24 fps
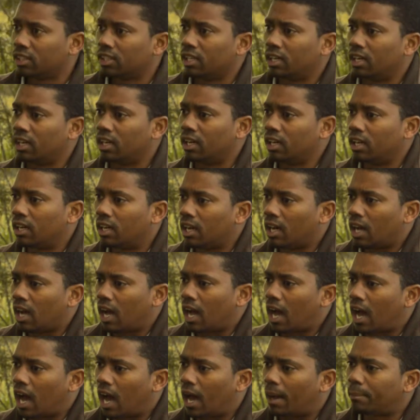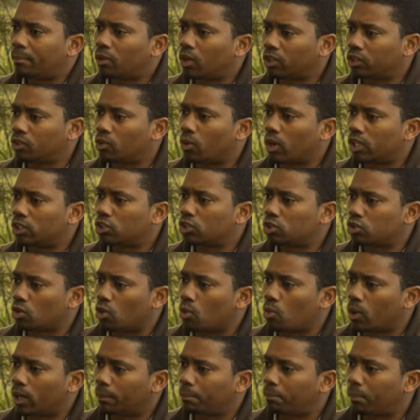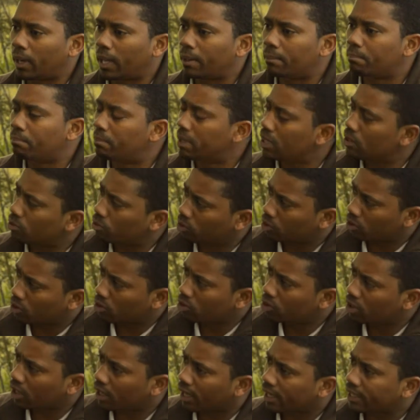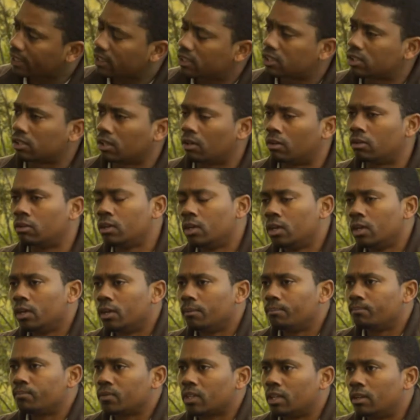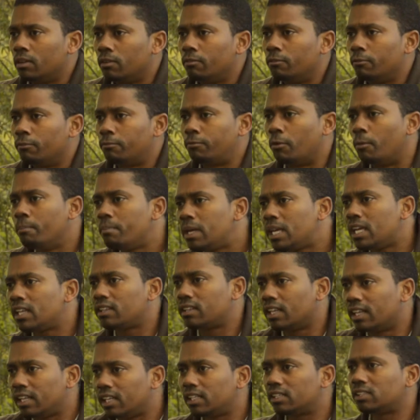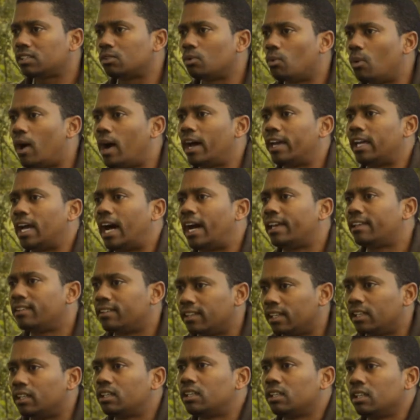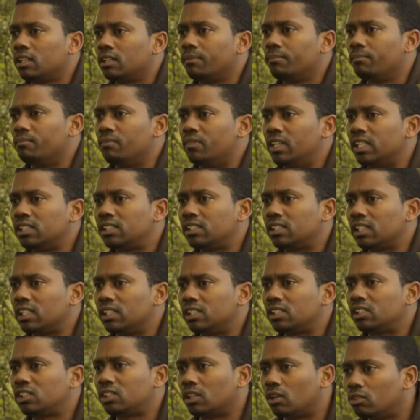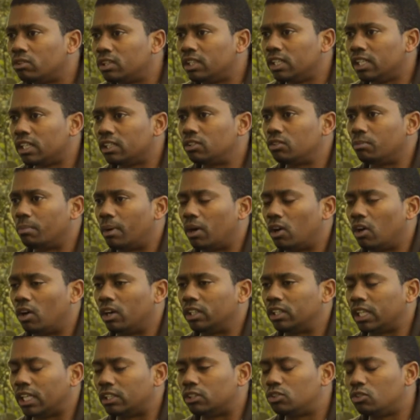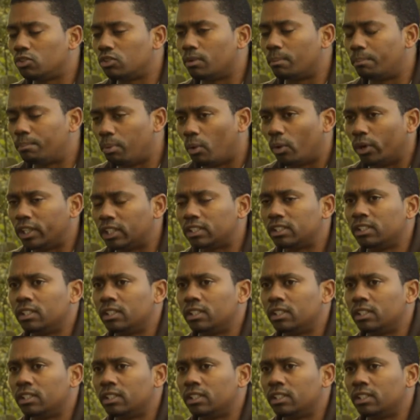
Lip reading: I'm not quite sure what plan B would look like. So for me, the reason why I think this is so dear to my heart and to the point,